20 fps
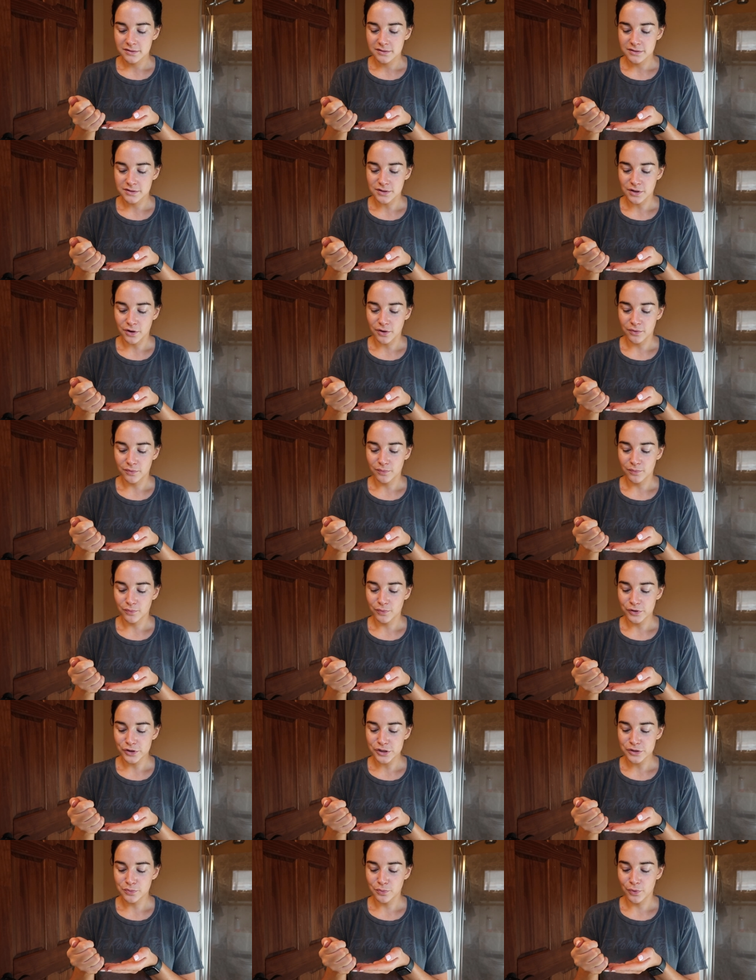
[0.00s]
So
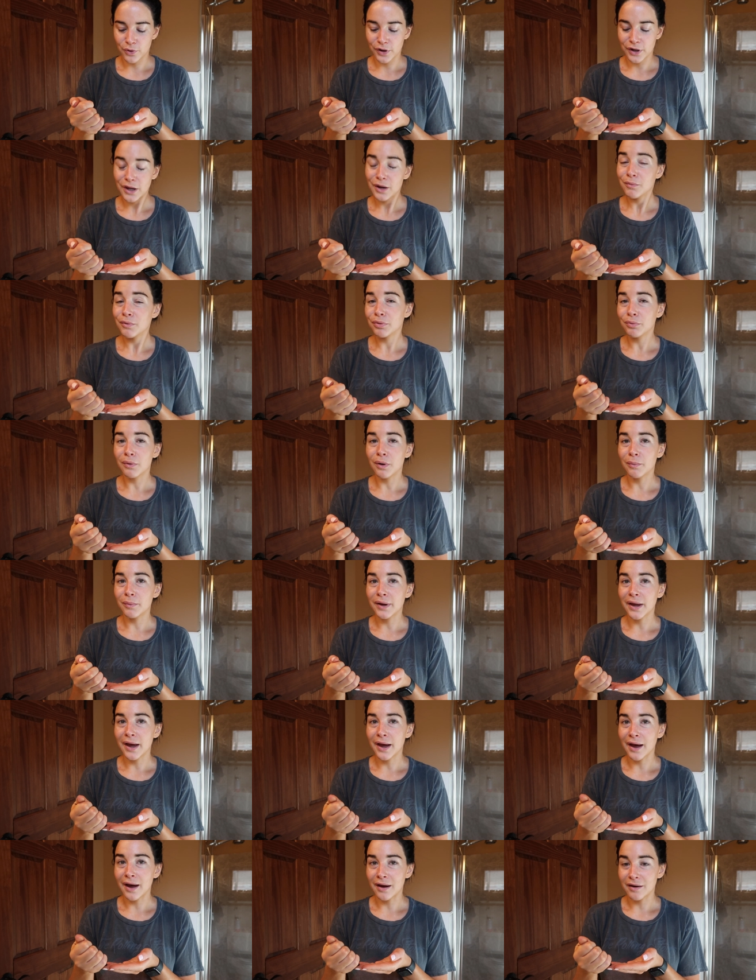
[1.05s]
we're just working with what we
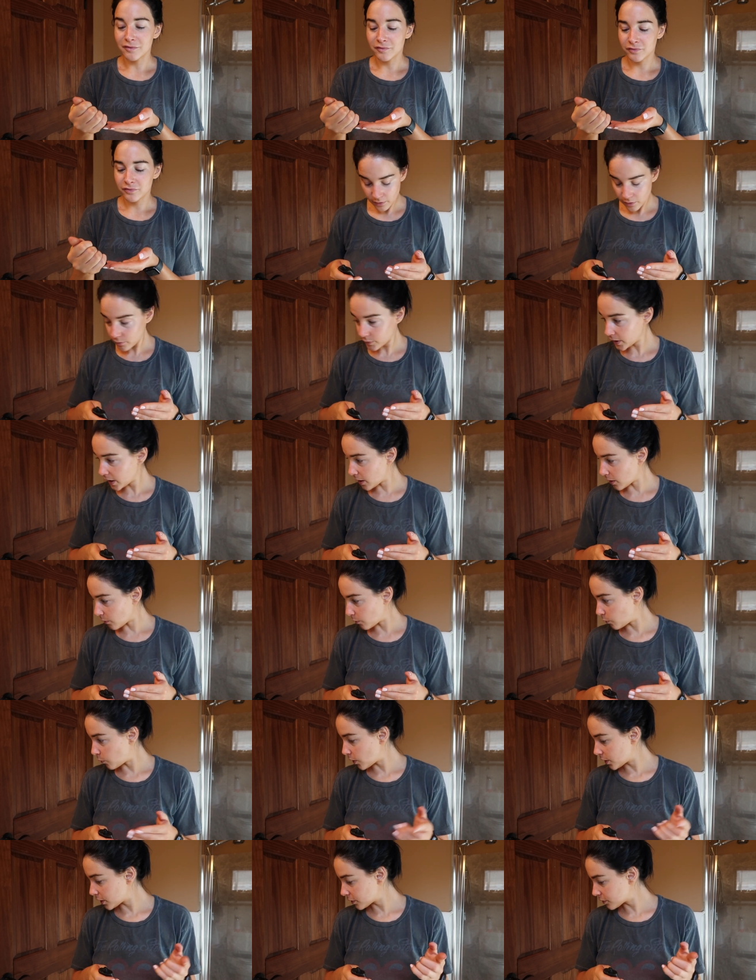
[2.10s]
have. Oh yeah,
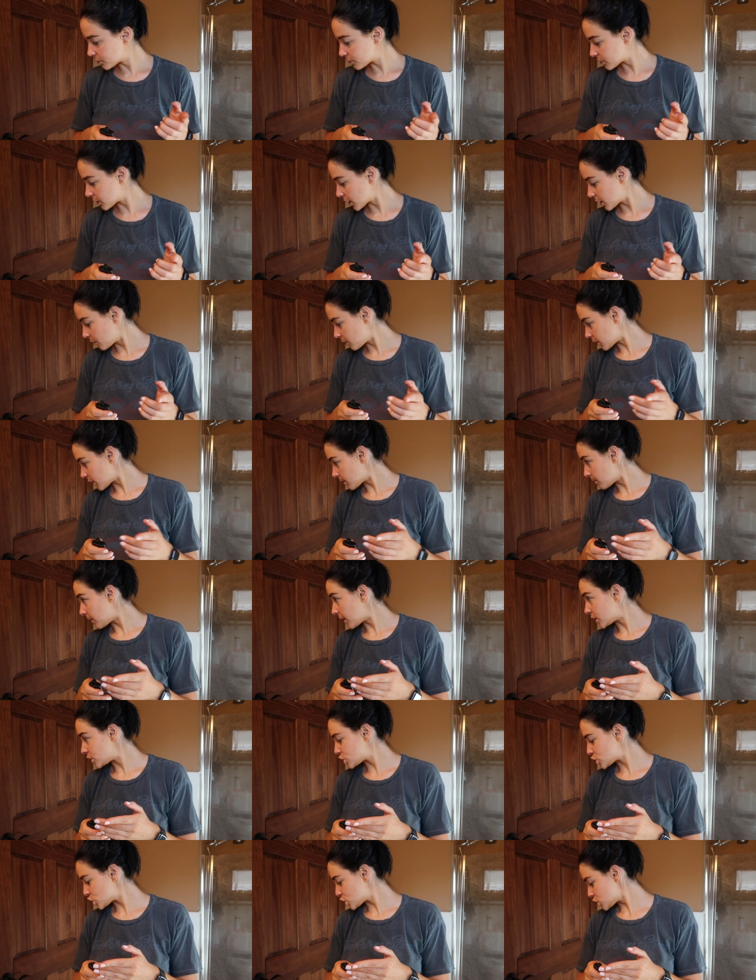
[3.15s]
one other thing I wanted to
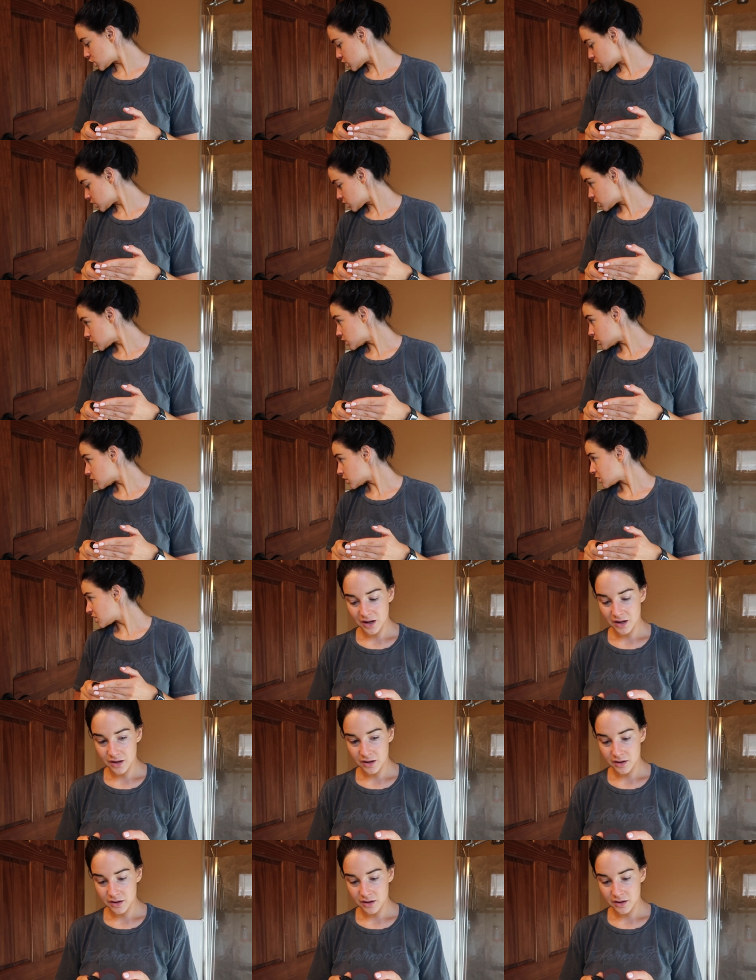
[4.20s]
mention.